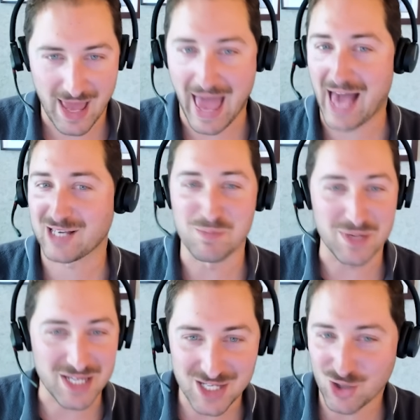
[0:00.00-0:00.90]

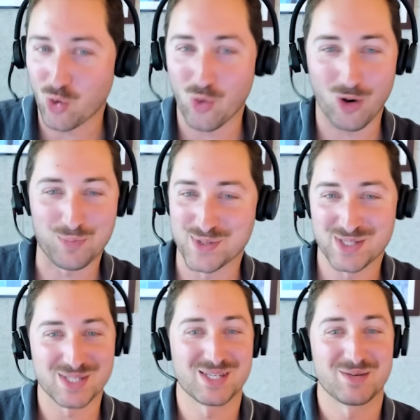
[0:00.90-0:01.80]
Acme
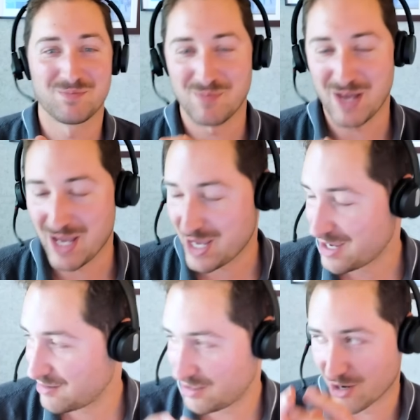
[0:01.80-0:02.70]
Corp's,
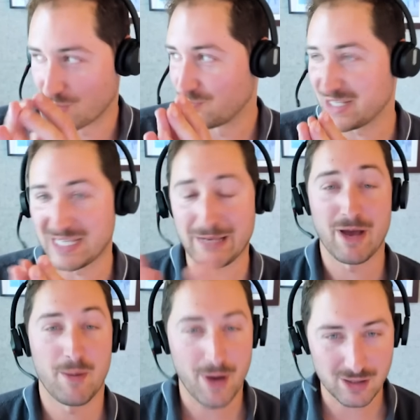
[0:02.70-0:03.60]

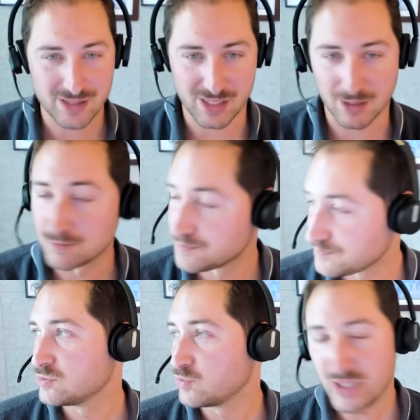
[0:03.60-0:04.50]
email policy.
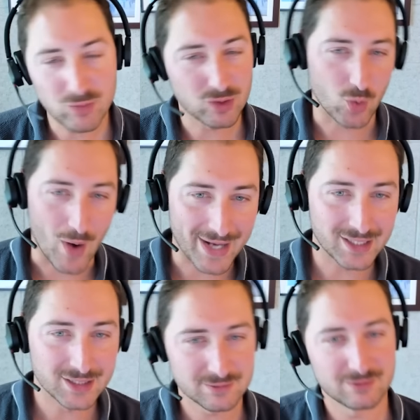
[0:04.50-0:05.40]
We
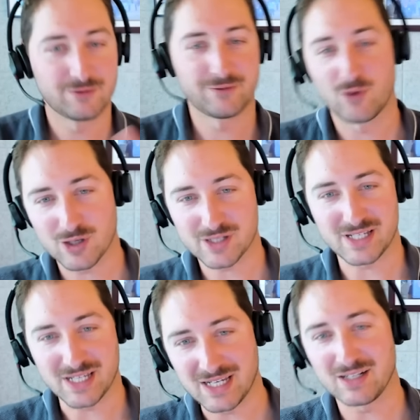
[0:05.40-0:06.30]
require
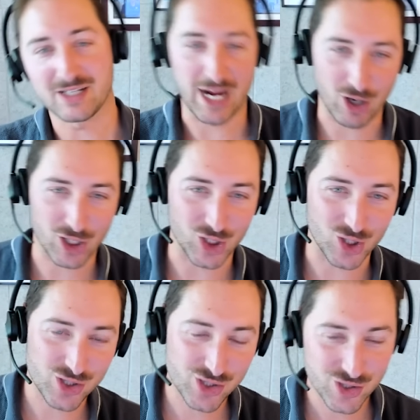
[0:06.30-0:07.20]
14
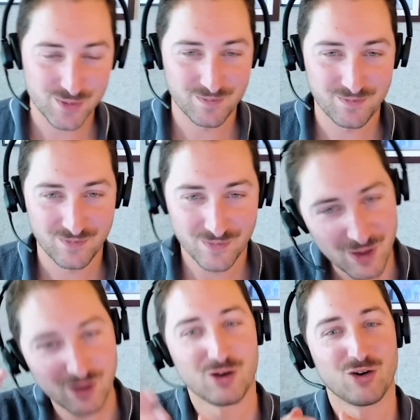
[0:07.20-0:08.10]
characters
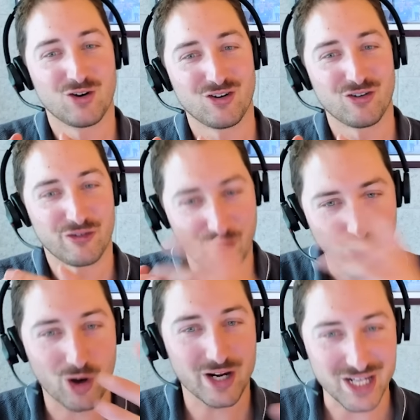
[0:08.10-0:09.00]

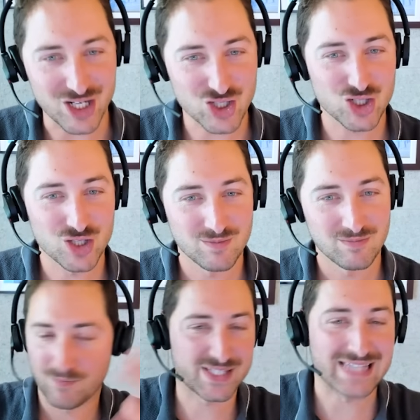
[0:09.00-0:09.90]
for each
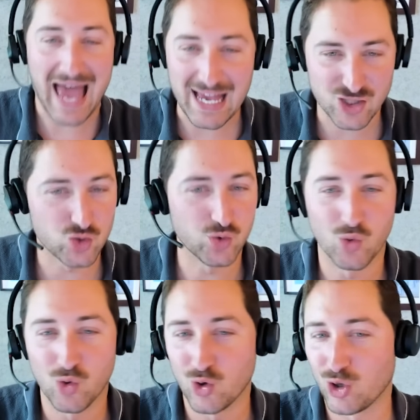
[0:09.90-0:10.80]
SaaS
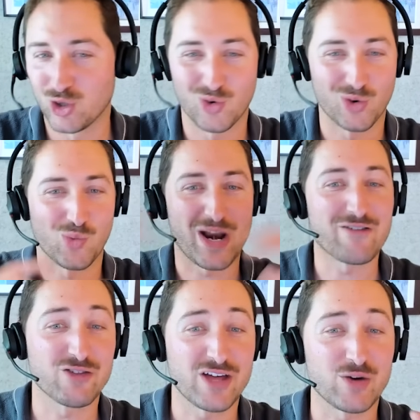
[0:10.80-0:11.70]
tool or
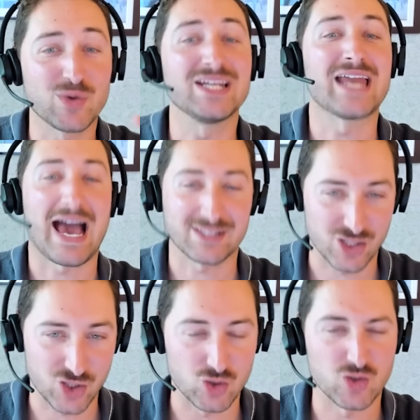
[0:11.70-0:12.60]
whatever that we need
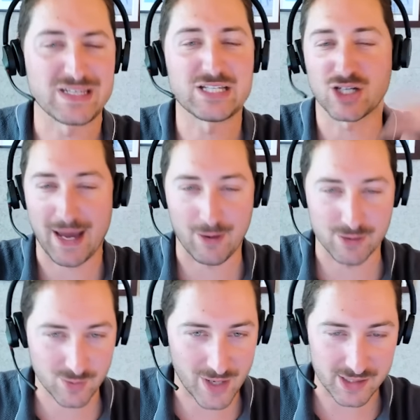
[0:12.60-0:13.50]
access to each
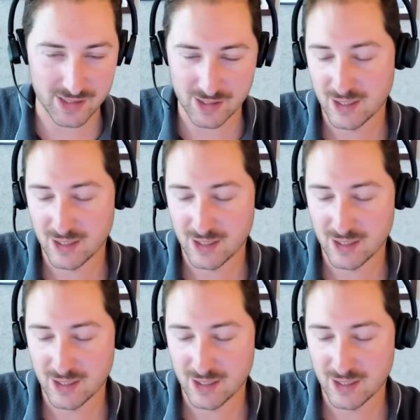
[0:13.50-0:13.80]
account, right?